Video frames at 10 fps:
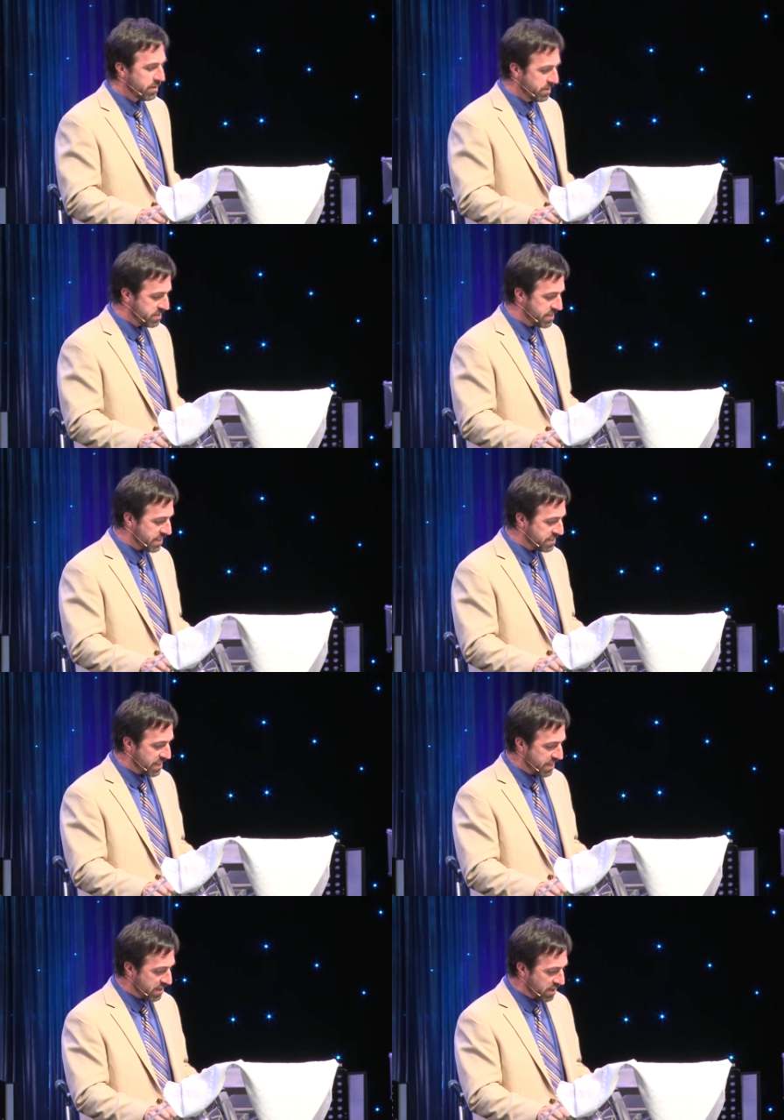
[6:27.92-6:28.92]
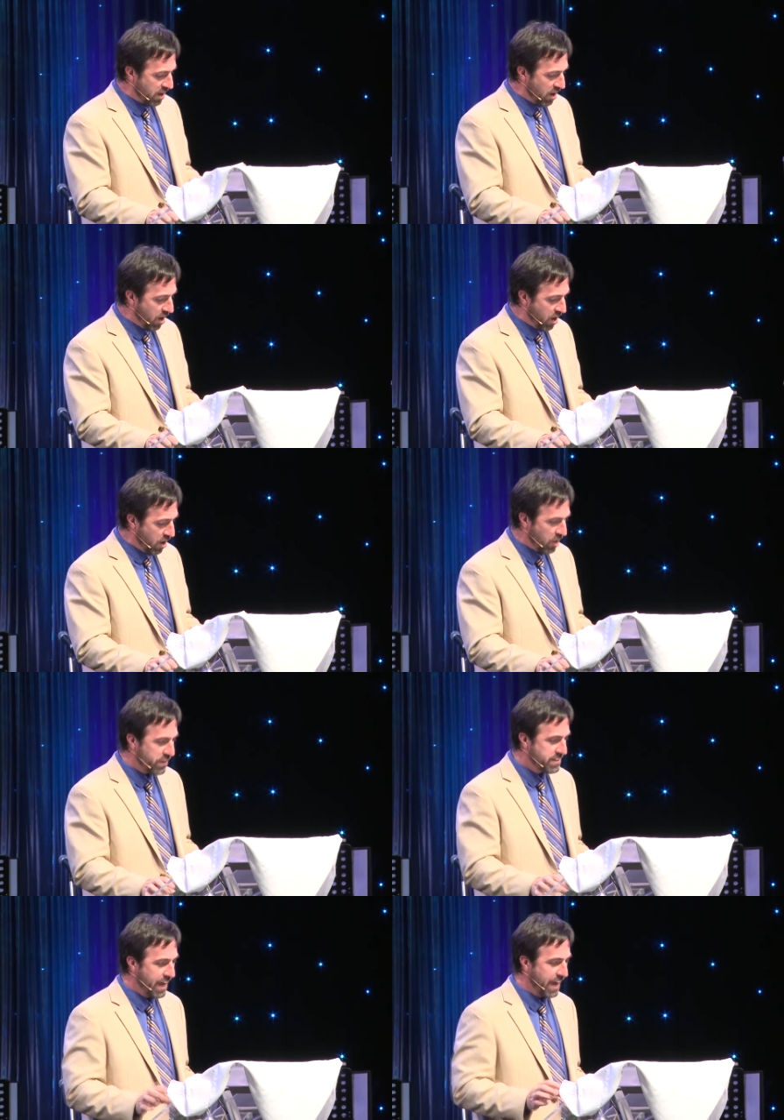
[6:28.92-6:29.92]
It says that all
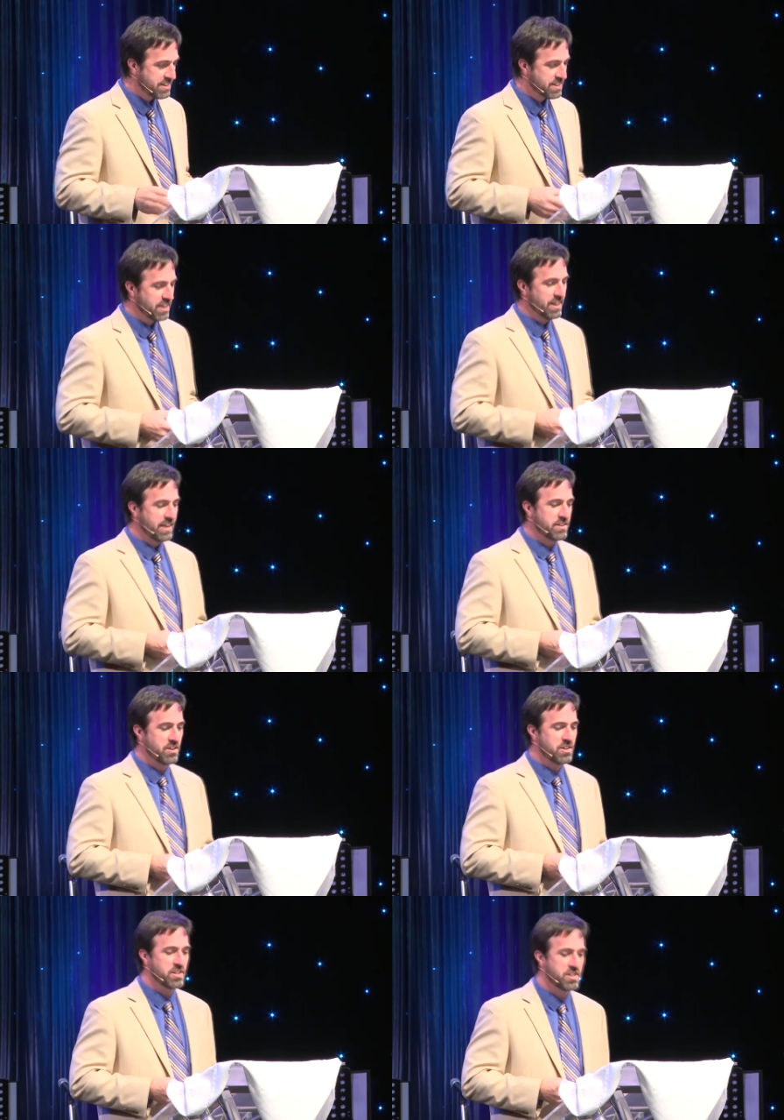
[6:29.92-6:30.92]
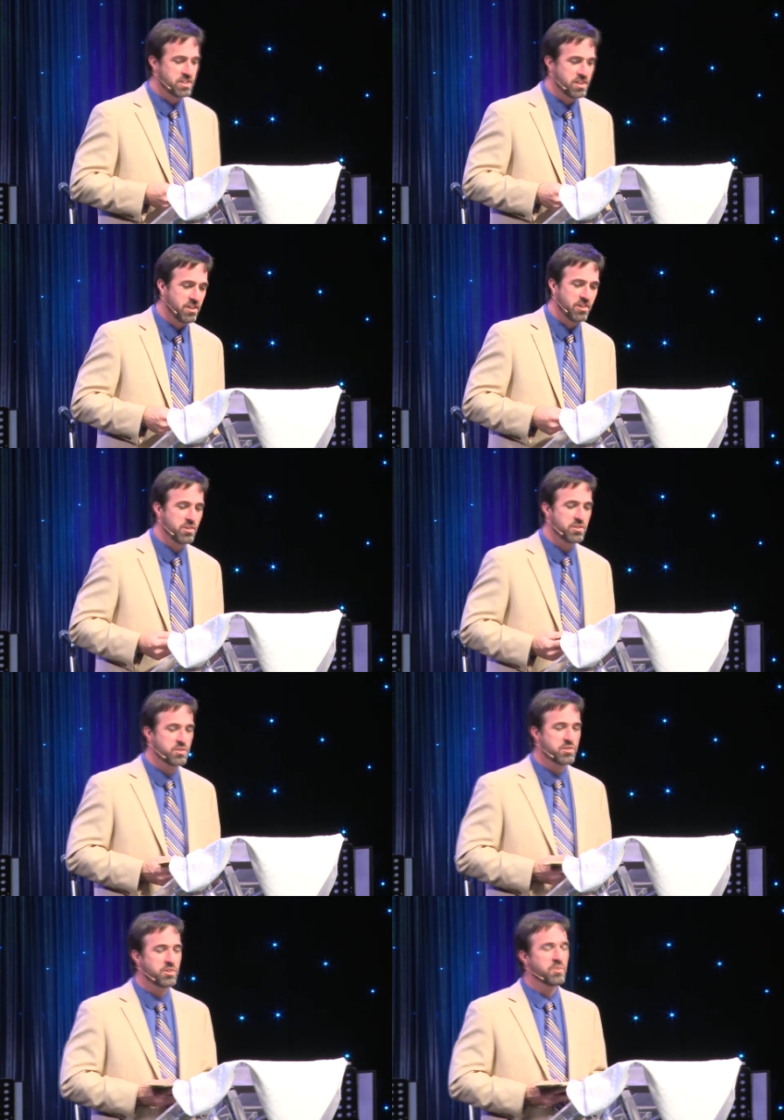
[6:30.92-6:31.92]
the tax collectors and sinners
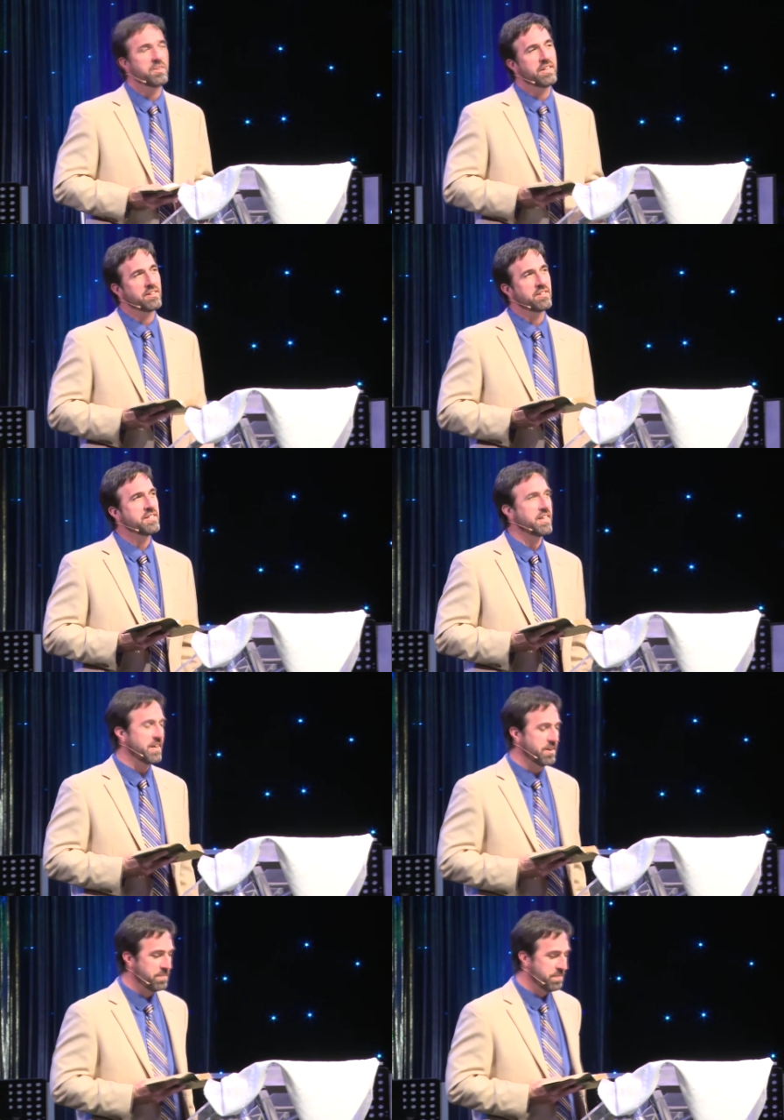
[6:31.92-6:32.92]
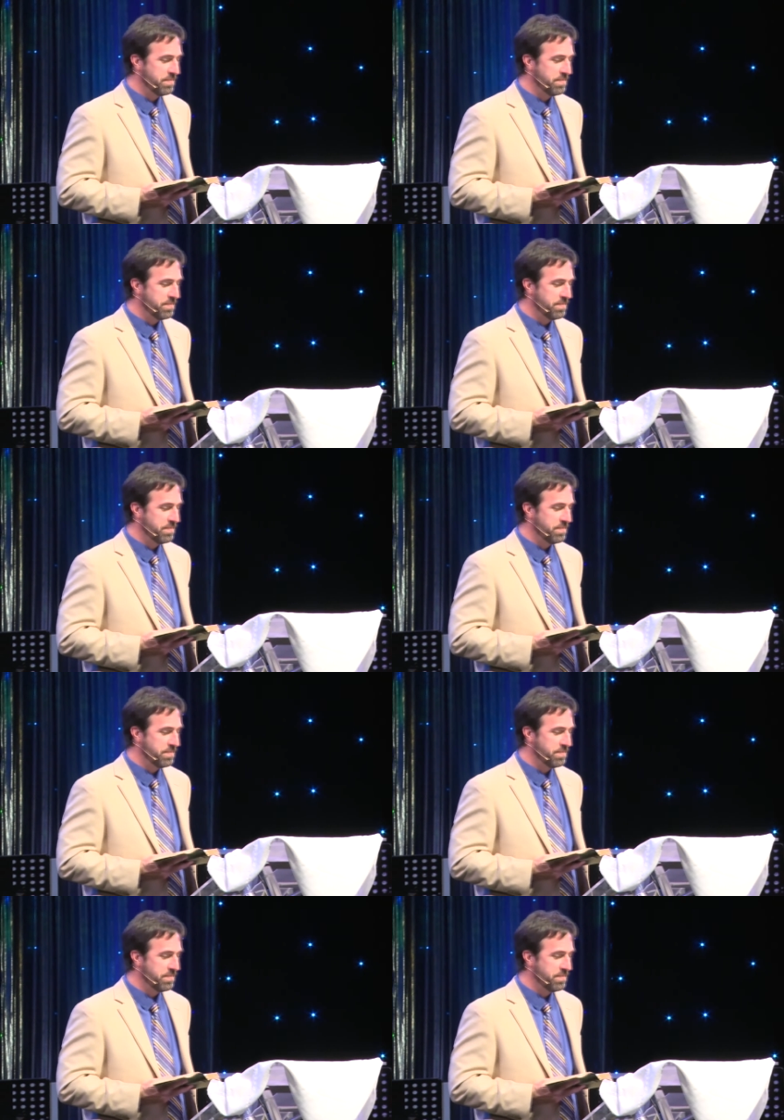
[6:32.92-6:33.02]
drew near to him.